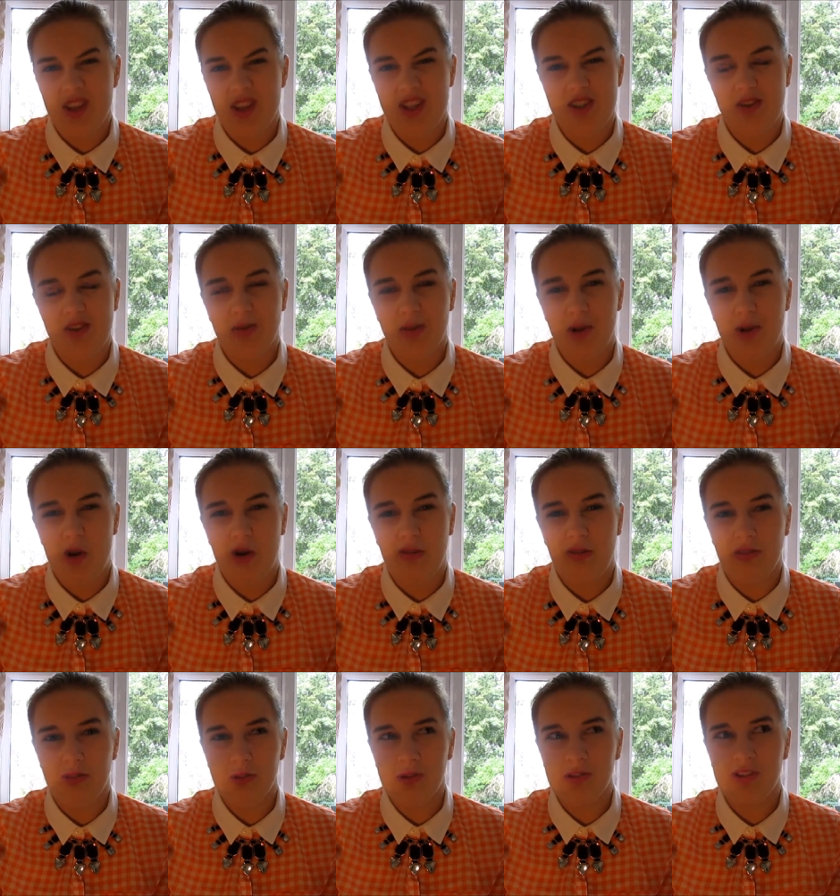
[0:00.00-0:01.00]
I don't
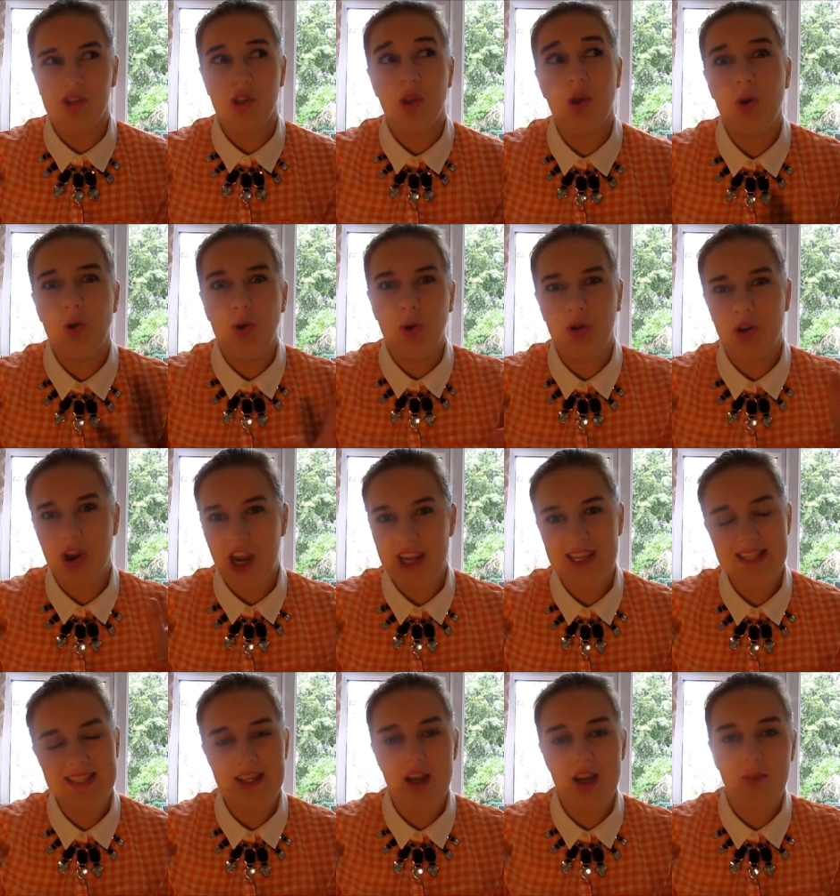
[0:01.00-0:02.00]
go too
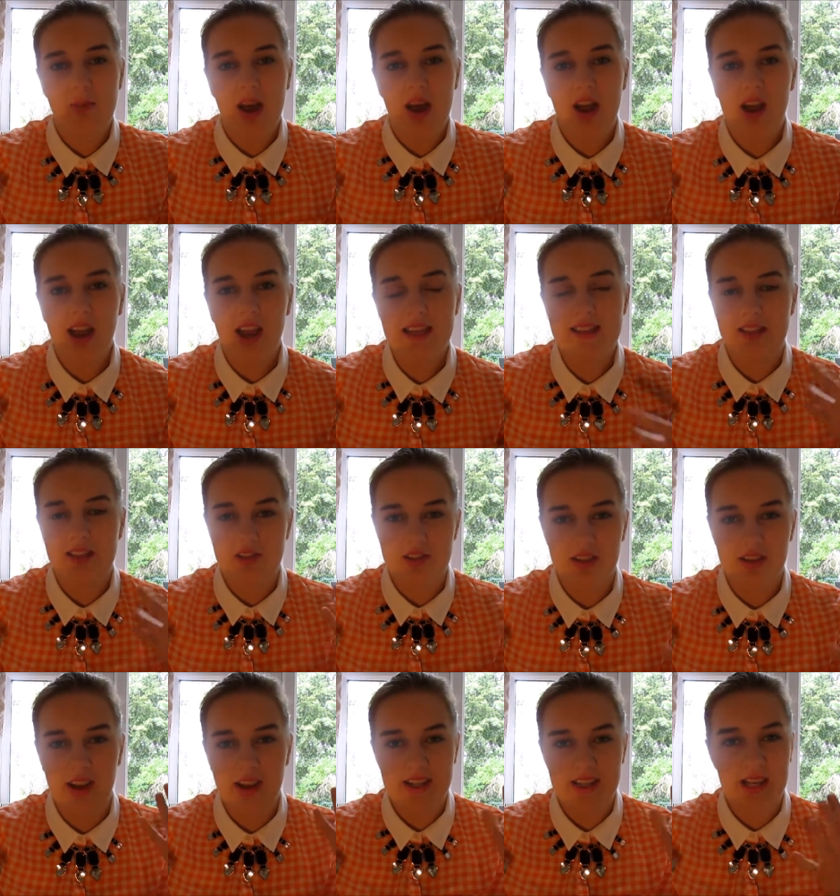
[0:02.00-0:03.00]
crazy on my eyes, I just
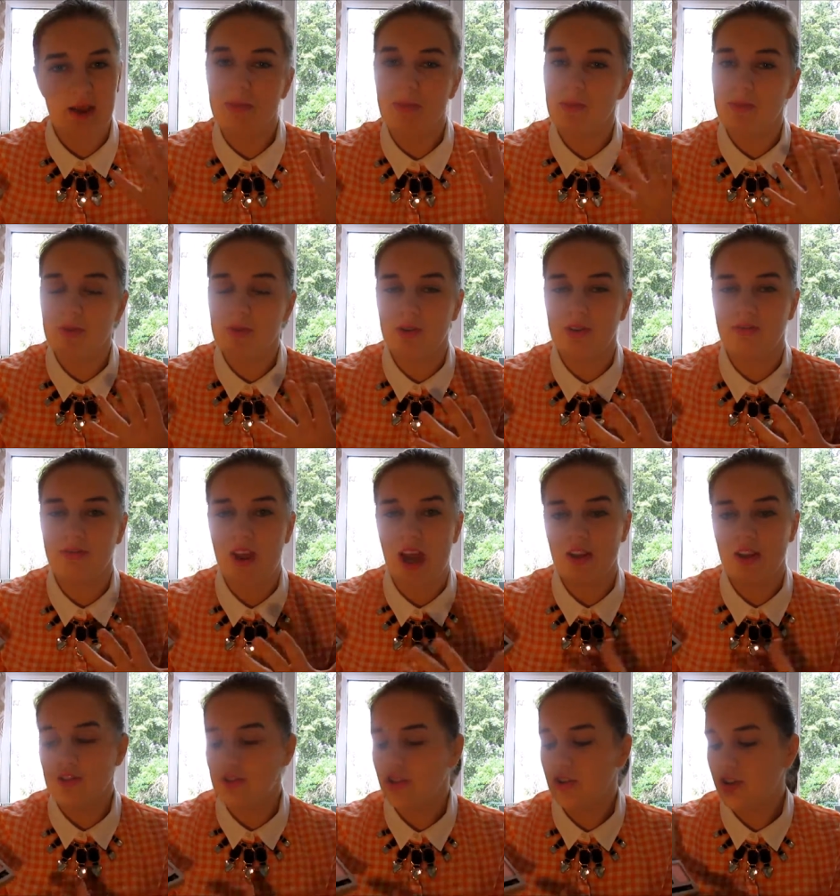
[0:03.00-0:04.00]
like to keep them sort of
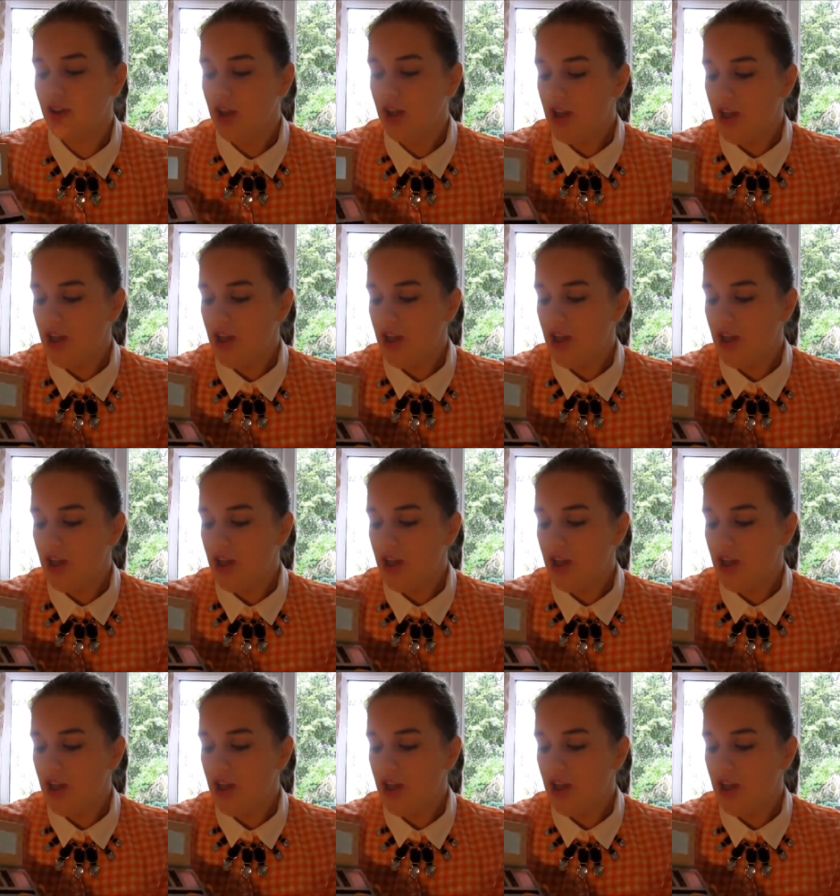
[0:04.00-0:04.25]
natural.